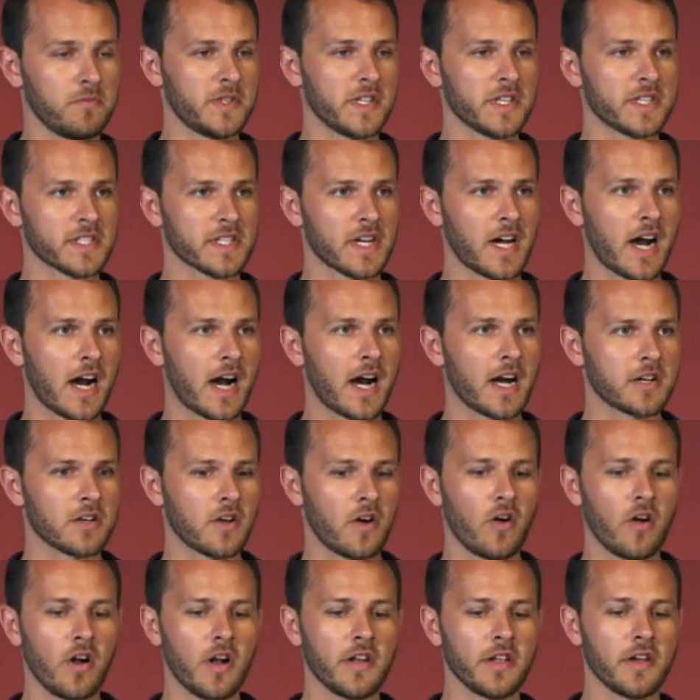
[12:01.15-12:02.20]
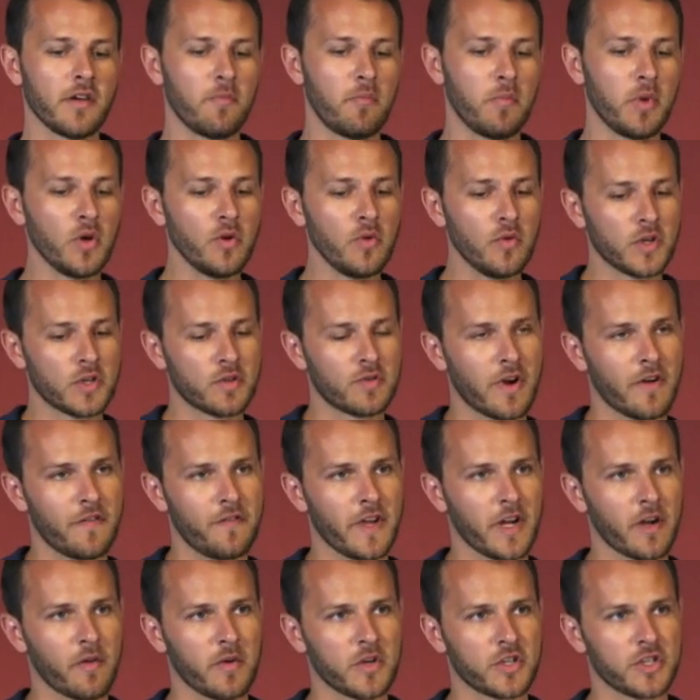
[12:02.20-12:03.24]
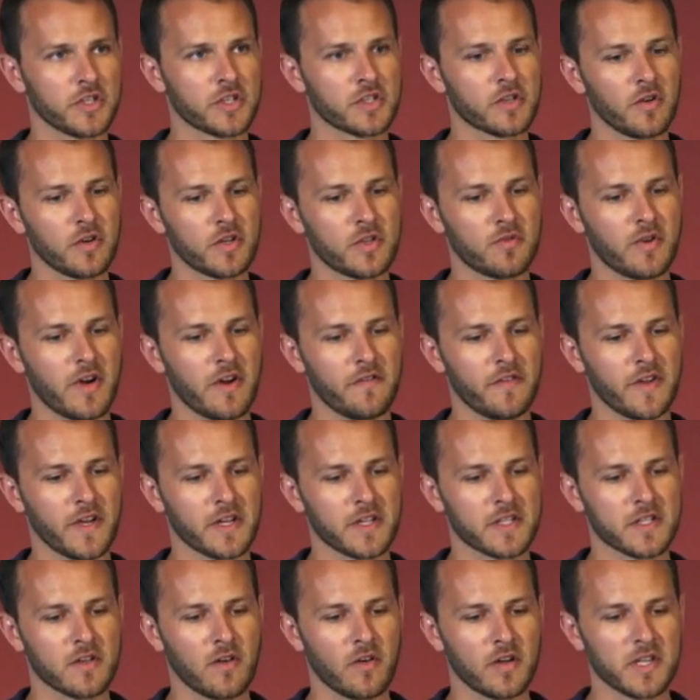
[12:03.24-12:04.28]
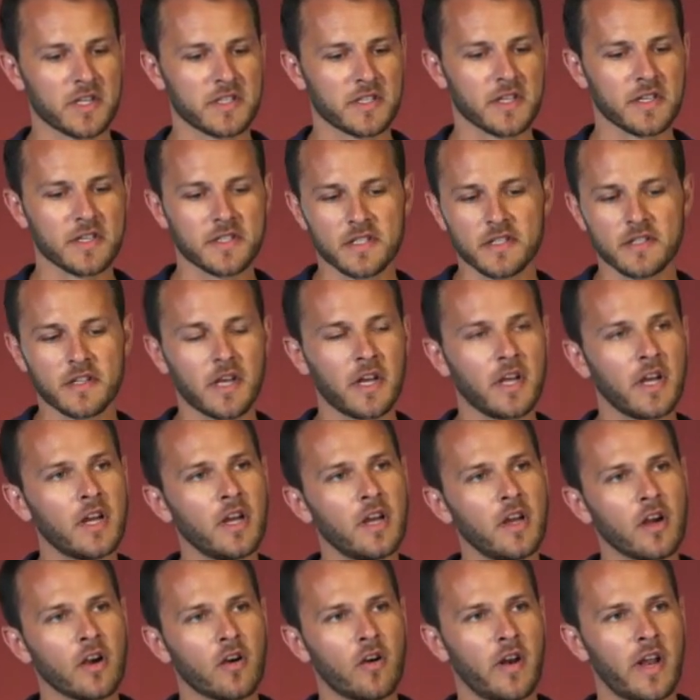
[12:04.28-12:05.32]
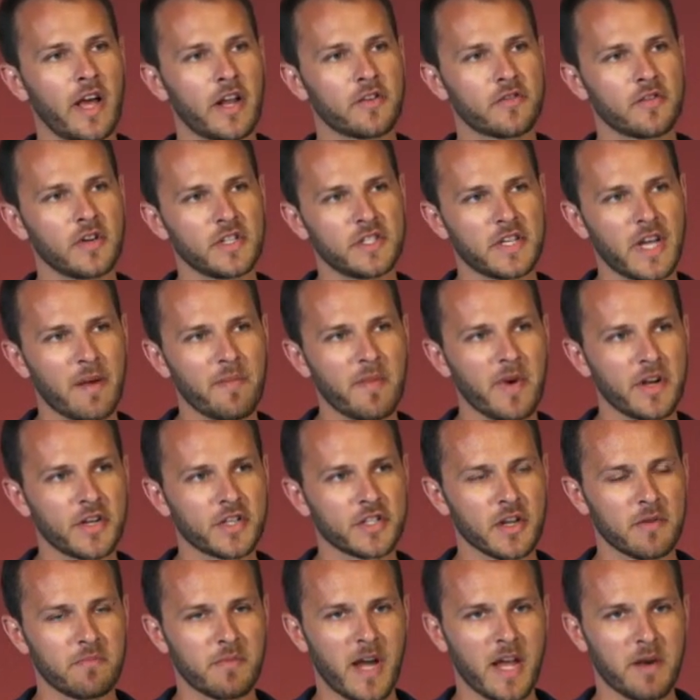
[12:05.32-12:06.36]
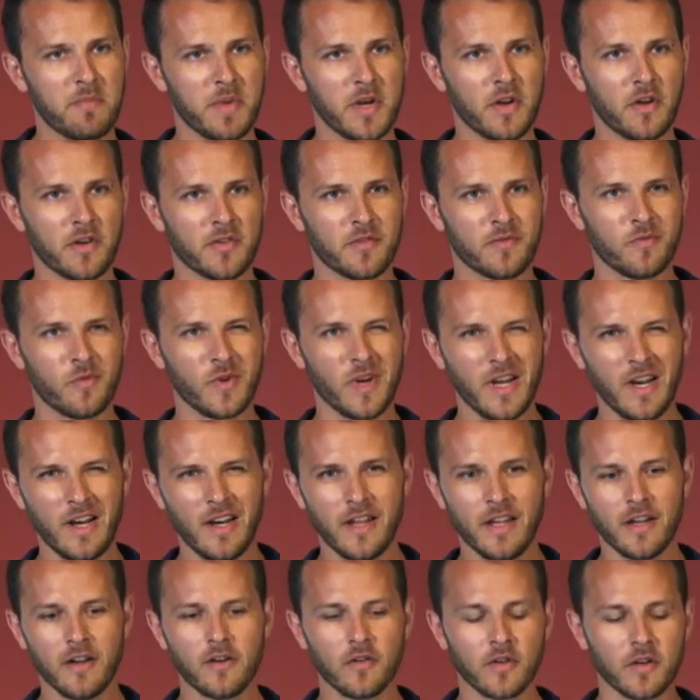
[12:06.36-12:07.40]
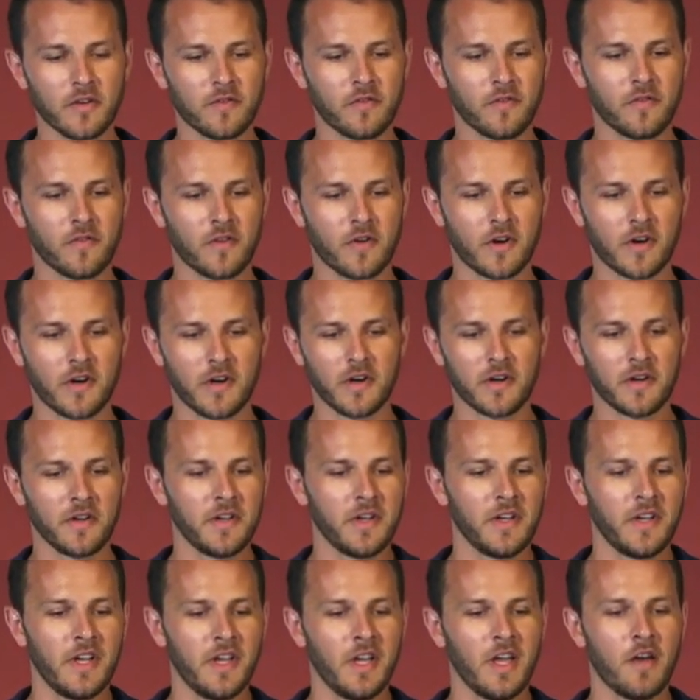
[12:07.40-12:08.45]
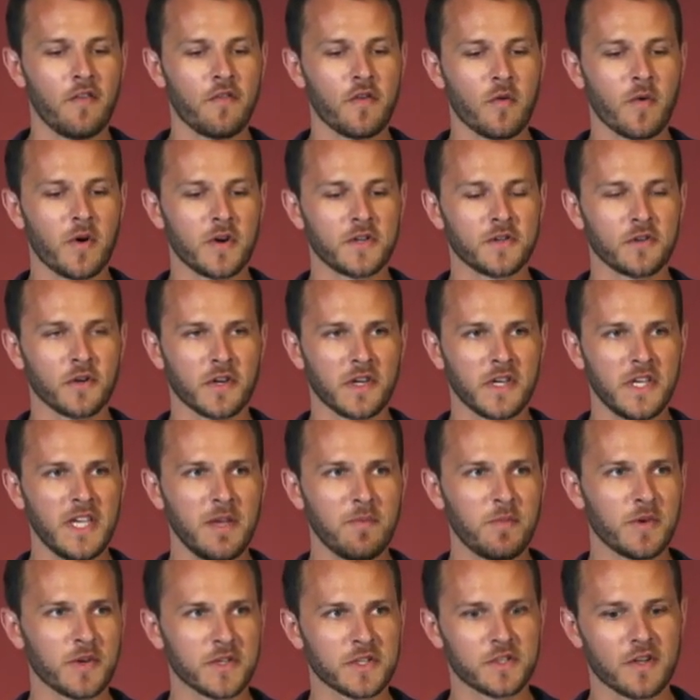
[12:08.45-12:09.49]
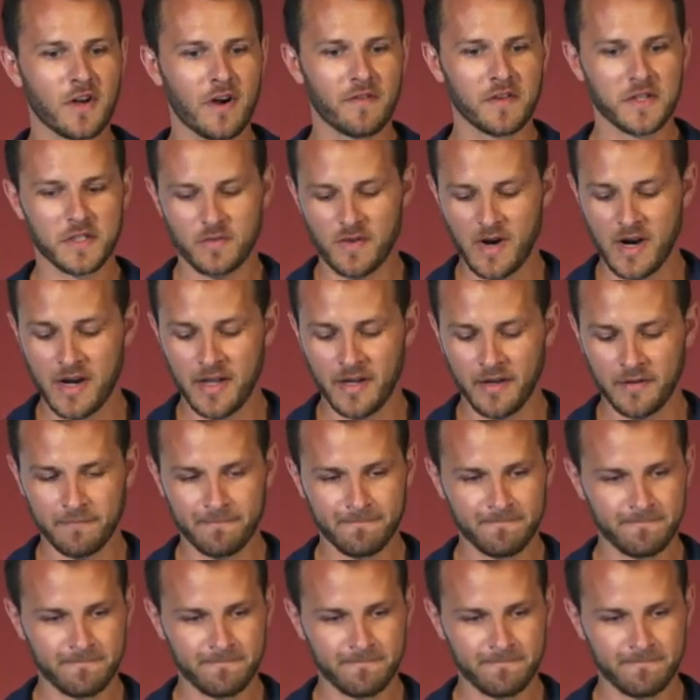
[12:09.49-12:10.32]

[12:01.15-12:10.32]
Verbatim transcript: discard all the blue traffic, which is good traffic. So this is collateral damage and might be not really good for if you want to keep your service running.